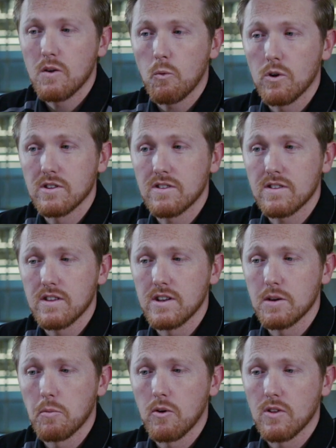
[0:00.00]
Once the
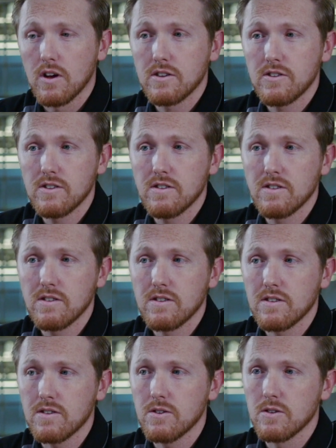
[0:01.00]
demo launches,
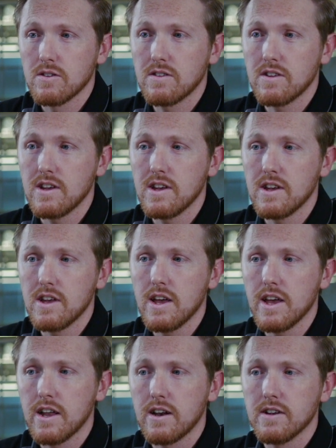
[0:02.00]
you'll see
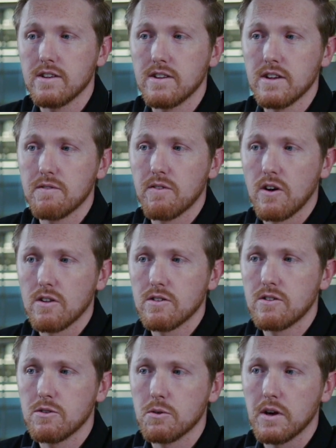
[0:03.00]
it default
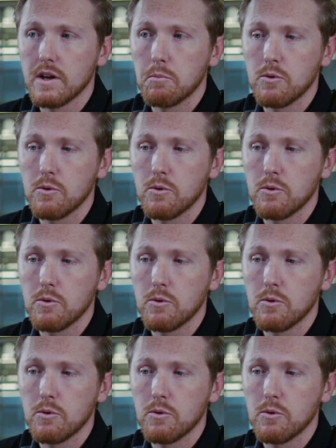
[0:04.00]
to a